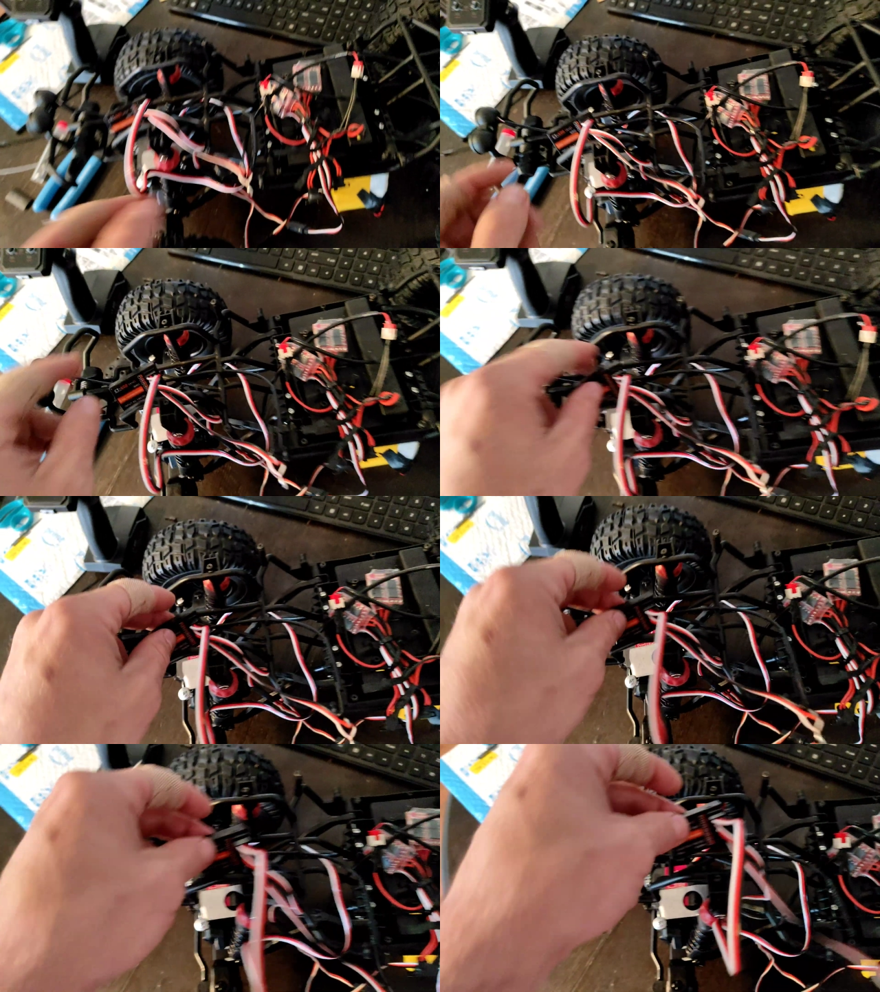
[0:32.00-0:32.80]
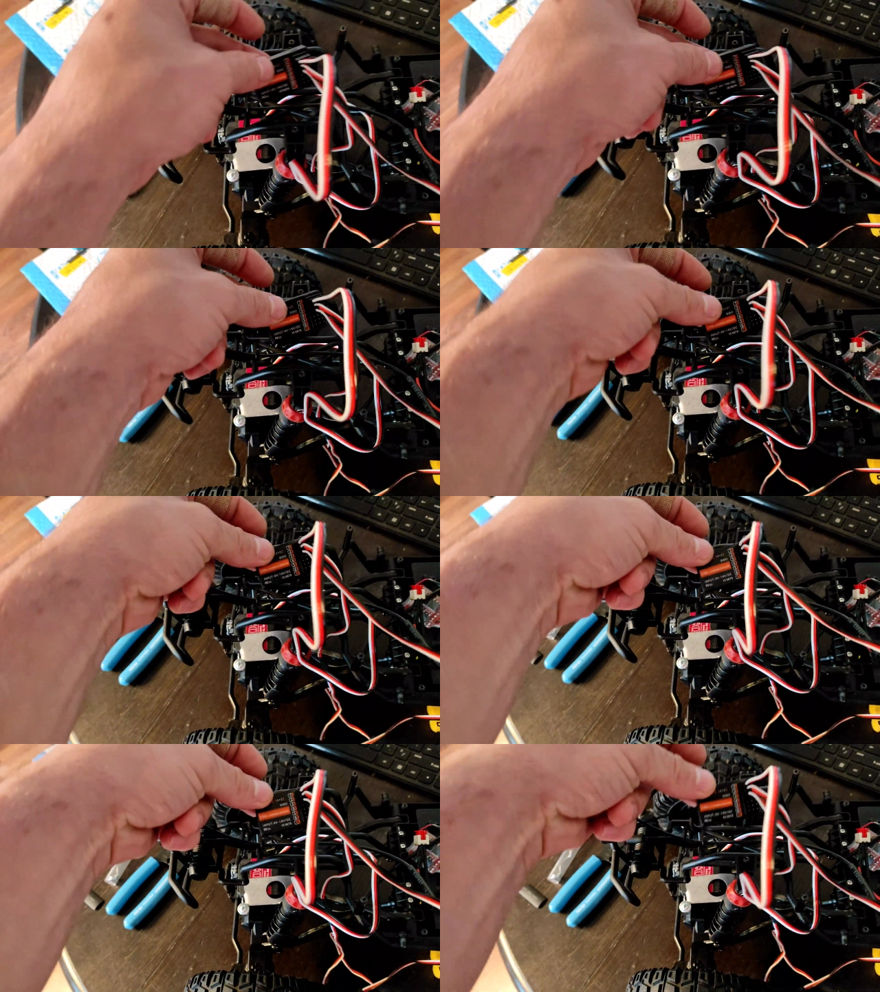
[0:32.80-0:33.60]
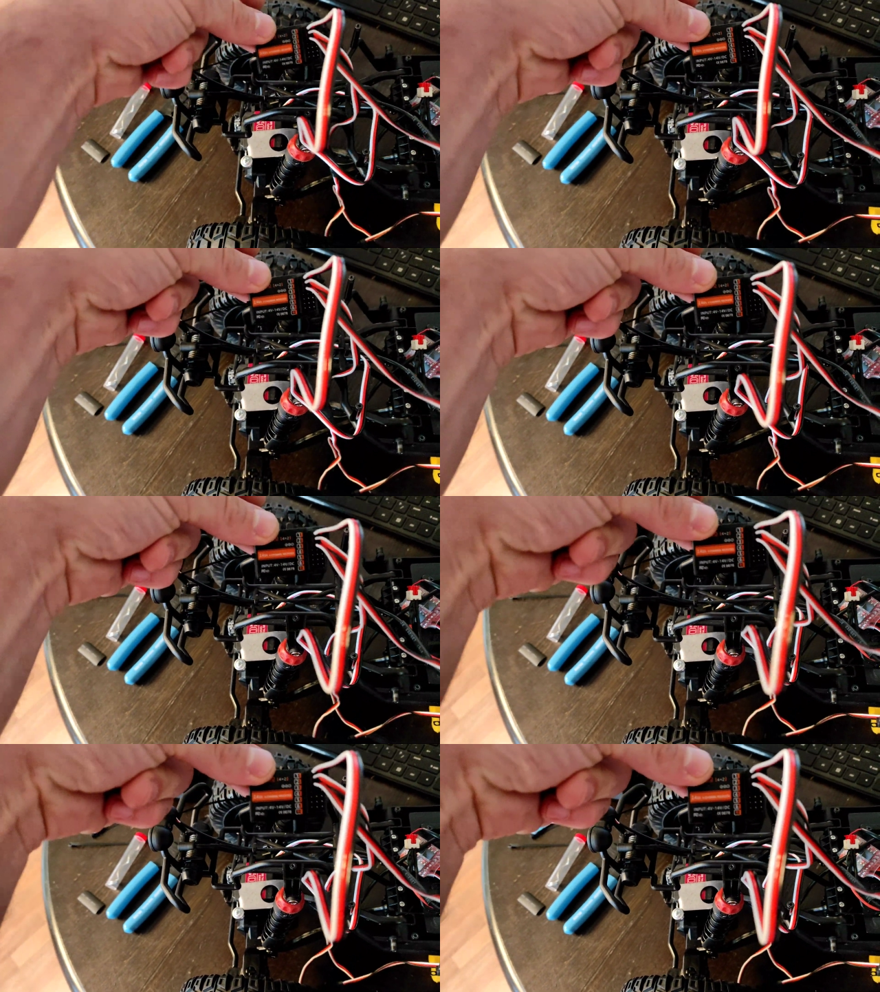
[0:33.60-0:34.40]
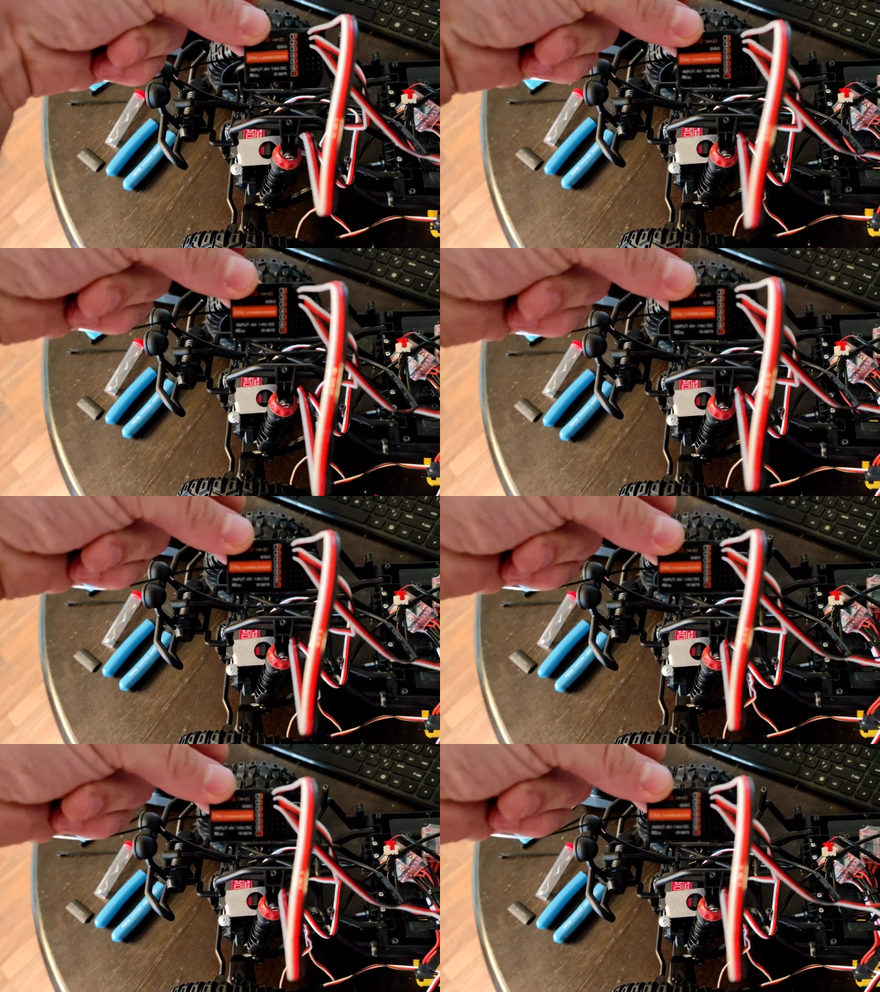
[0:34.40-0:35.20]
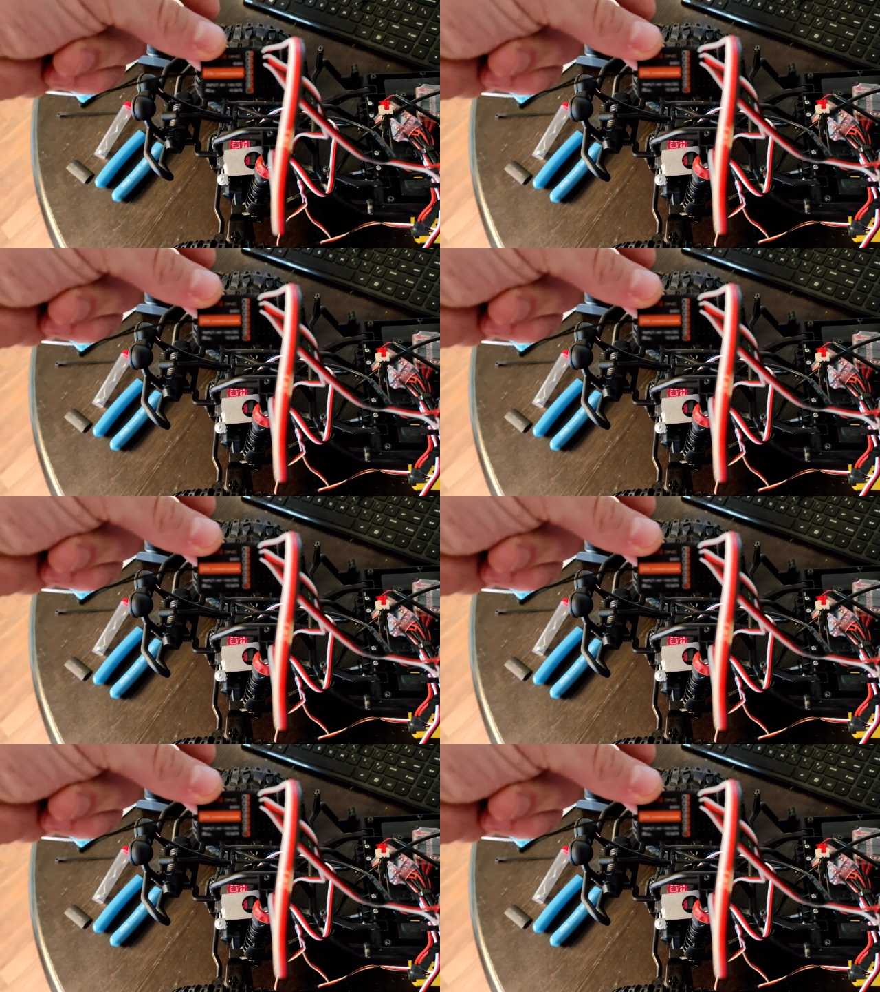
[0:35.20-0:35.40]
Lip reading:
No face is visible, so there are no lips to read.